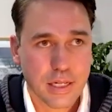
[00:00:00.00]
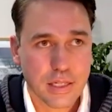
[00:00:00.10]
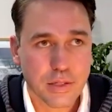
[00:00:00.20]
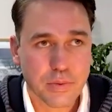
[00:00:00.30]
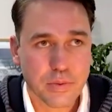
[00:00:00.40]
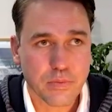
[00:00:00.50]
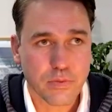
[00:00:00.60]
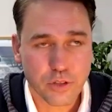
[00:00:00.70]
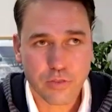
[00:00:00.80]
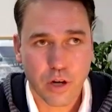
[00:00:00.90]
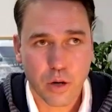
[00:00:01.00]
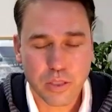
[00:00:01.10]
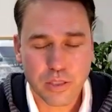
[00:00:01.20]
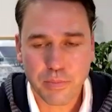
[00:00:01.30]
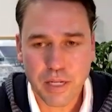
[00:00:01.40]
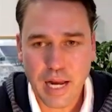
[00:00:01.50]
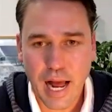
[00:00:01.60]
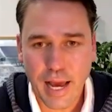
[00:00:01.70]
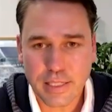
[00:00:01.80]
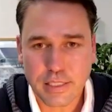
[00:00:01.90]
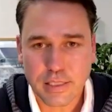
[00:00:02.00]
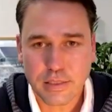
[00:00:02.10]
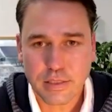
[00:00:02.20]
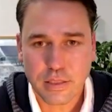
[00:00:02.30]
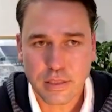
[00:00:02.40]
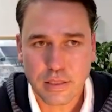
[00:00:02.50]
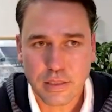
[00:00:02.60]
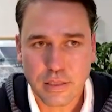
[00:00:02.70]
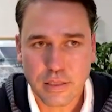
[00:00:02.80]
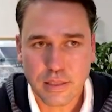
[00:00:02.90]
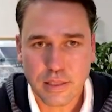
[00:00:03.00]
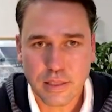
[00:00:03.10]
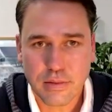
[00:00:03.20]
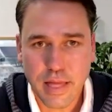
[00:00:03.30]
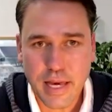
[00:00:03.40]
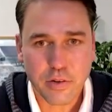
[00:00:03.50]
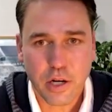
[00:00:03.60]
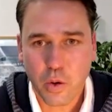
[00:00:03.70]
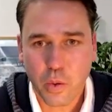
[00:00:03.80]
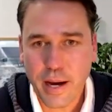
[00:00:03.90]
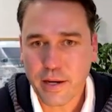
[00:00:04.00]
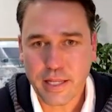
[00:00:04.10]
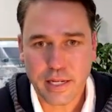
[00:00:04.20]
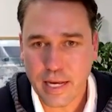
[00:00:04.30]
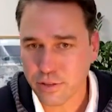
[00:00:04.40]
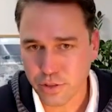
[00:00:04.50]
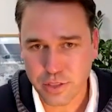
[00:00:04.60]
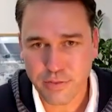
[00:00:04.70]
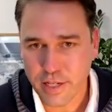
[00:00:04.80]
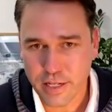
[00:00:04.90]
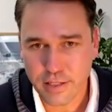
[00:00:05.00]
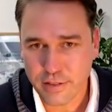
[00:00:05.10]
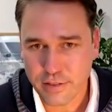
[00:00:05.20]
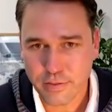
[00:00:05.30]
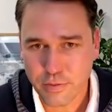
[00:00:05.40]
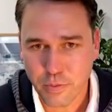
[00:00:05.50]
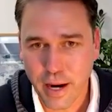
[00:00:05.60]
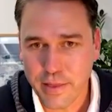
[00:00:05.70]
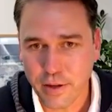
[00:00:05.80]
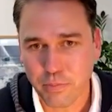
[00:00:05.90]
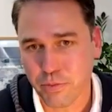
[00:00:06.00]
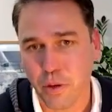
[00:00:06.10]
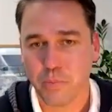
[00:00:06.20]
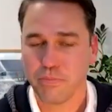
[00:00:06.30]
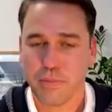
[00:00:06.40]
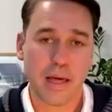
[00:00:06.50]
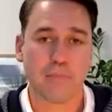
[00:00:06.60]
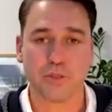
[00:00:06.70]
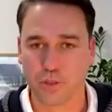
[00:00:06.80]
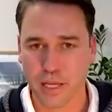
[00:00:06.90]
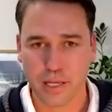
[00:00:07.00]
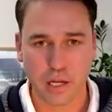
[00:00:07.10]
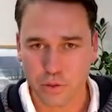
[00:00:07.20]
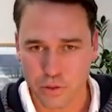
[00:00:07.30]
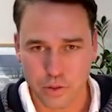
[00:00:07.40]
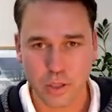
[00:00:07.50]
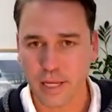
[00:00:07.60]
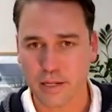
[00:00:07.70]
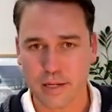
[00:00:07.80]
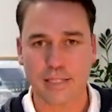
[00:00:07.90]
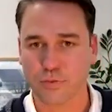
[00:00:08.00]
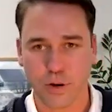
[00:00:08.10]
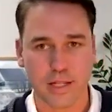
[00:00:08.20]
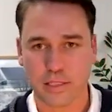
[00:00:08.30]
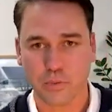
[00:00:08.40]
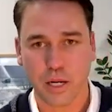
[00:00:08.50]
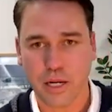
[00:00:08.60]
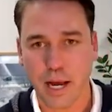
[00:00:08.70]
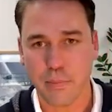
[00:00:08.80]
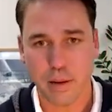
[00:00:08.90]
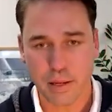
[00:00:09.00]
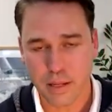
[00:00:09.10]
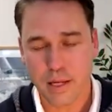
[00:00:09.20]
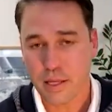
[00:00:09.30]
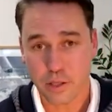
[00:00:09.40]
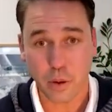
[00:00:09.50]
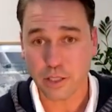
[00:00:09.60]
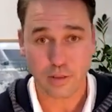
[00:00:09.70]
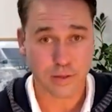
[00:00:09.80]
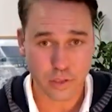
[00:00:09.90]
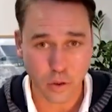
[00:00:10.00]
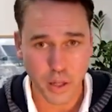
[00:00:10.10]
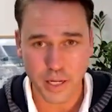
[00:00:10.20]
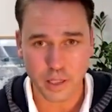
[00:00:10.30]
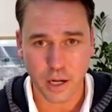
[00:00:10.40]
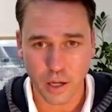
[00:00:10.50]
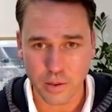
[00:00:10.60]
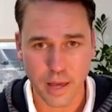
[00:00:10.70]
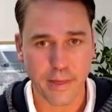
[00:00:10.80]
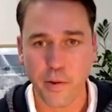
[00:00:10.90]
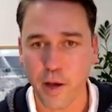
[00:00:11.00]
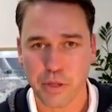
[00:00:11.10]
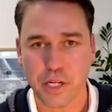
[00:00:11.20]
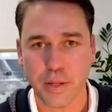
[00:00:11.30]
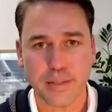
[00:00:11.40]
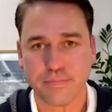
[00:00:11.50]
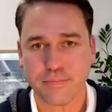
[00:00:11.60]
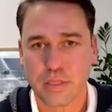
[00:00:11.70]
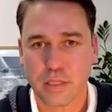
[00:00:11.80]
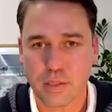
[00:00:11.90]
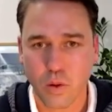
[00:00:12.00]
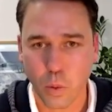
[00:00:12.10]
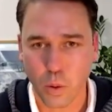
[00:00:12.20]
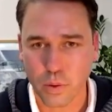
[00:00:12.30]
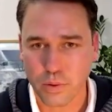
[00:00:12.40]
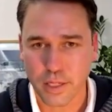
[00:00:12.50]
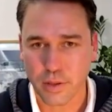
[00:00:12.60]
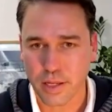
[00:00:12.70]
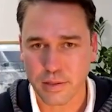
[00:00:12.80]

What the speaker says: you first of all, when somebody dies, they don't know how to get a death certificate, right? I'm sure they can go Google it and ask friends and whatnot, but you also have Sequoia to call and they'll help you do it, or, you know,